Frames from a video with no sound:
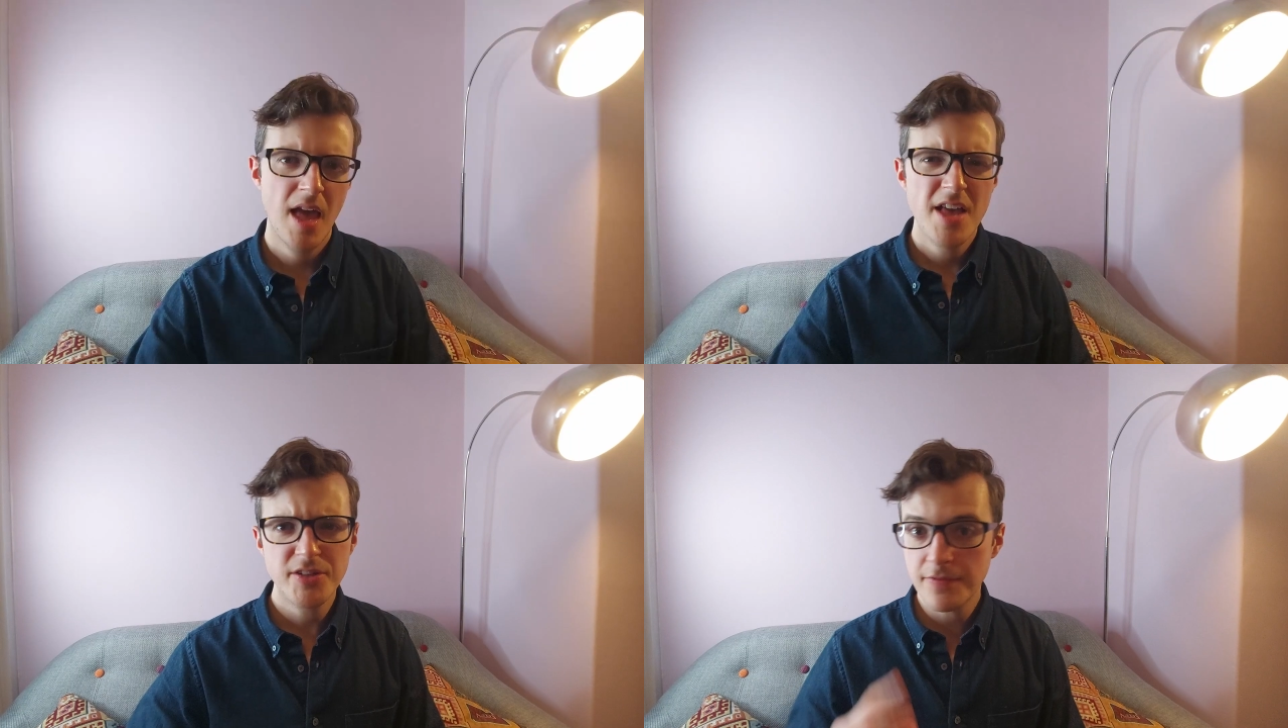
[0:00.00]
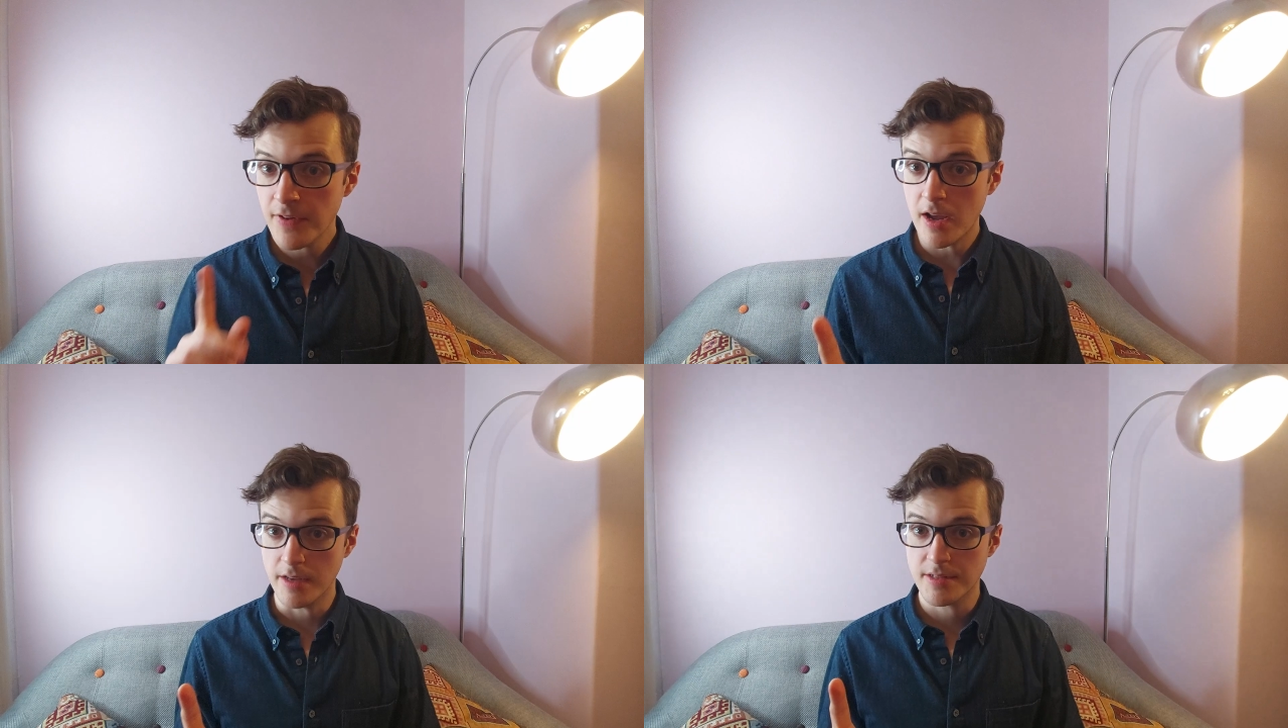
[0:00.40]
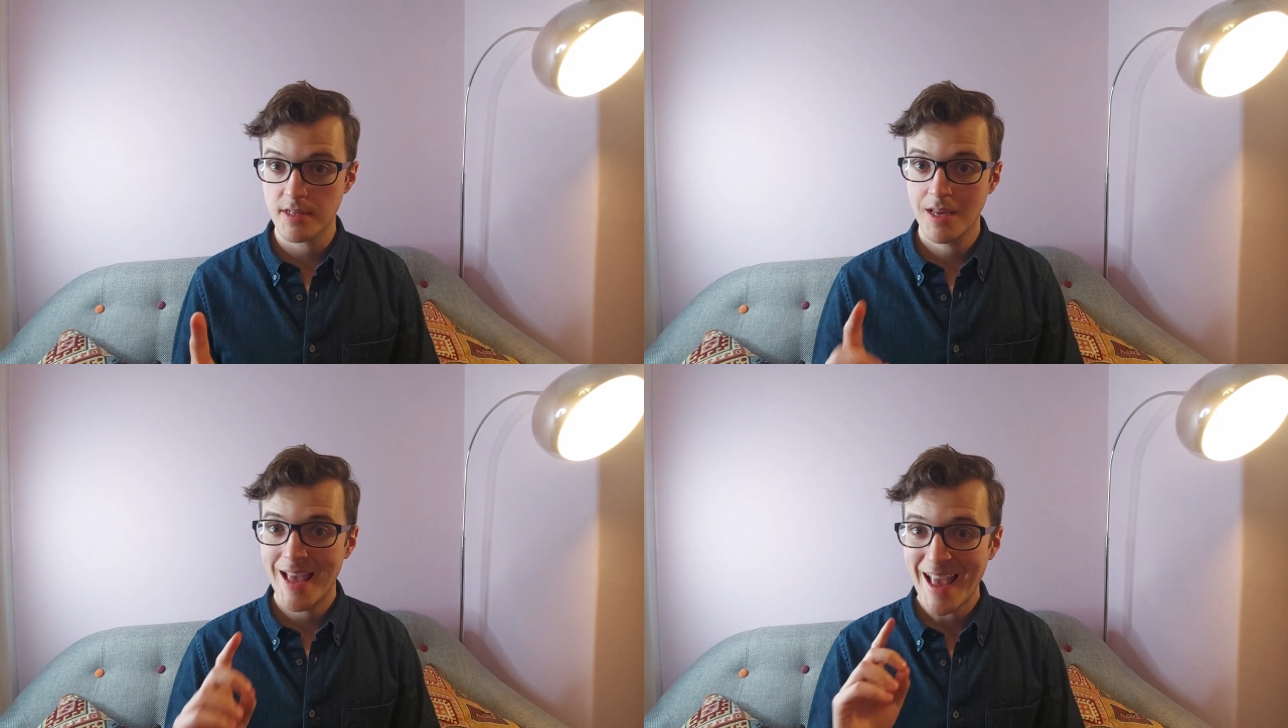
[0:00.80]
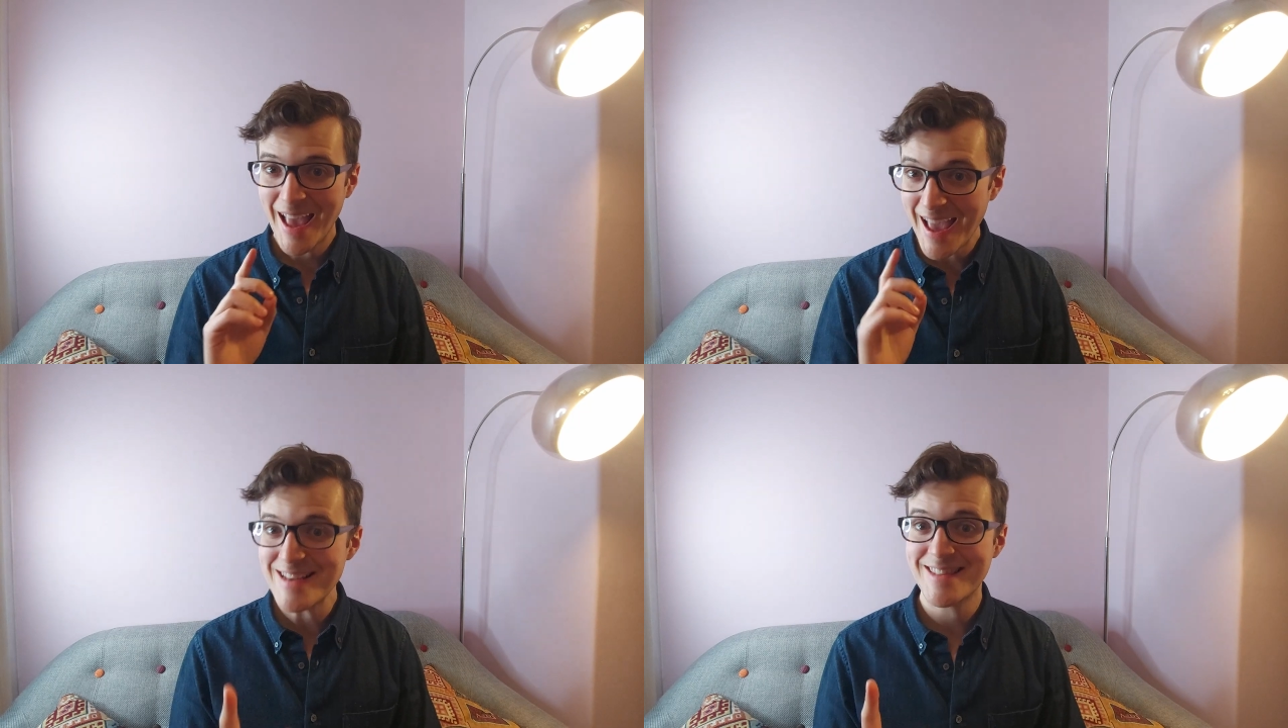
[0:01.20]
So first,
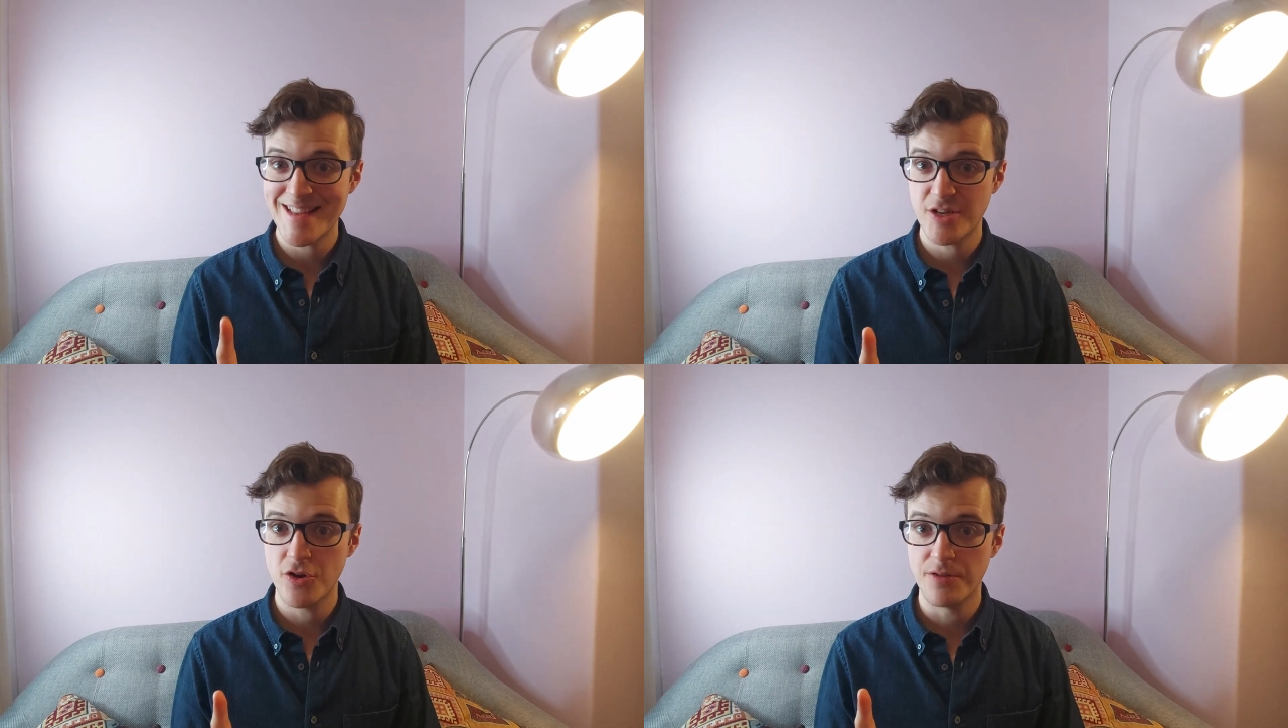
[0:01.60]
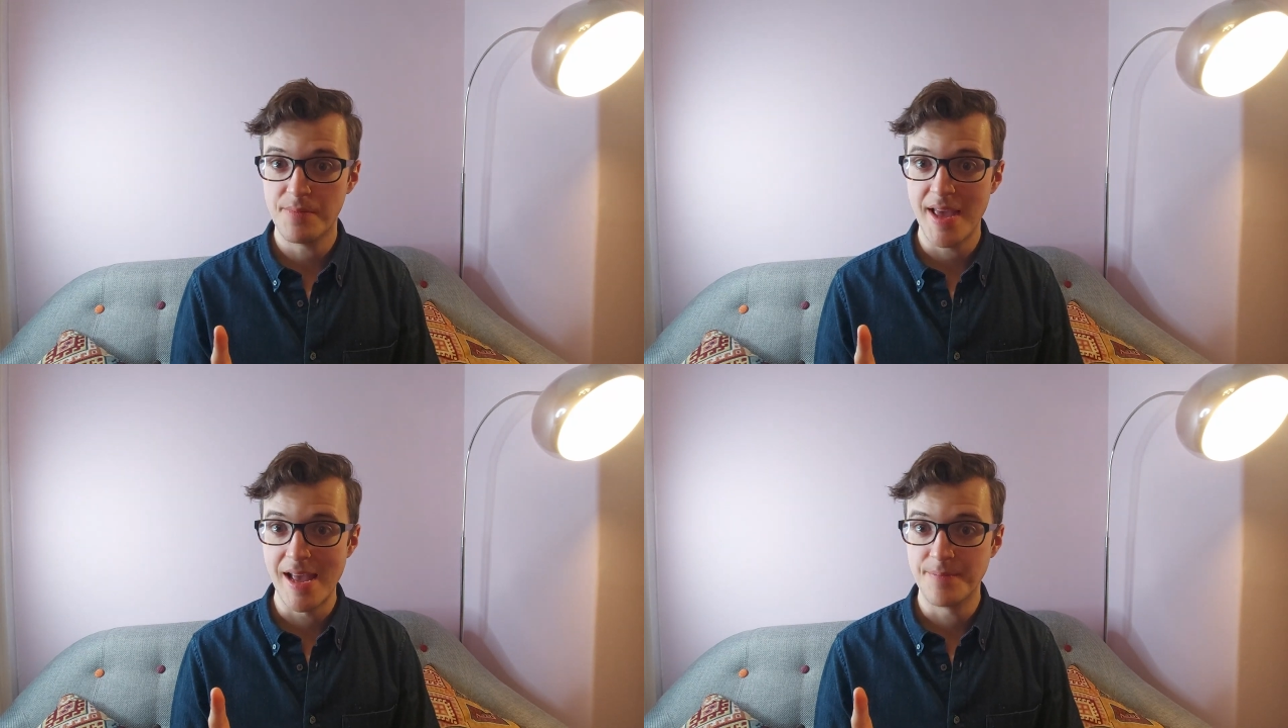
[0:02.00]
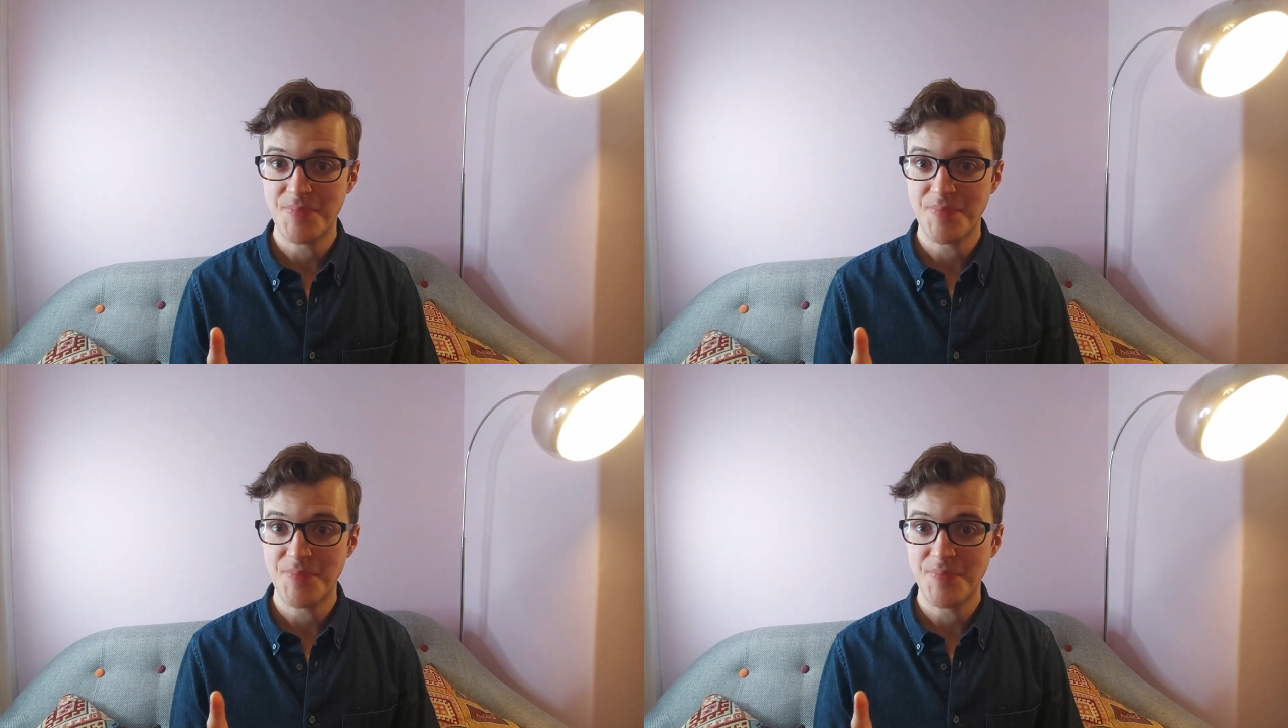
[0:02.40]
is this a good beer?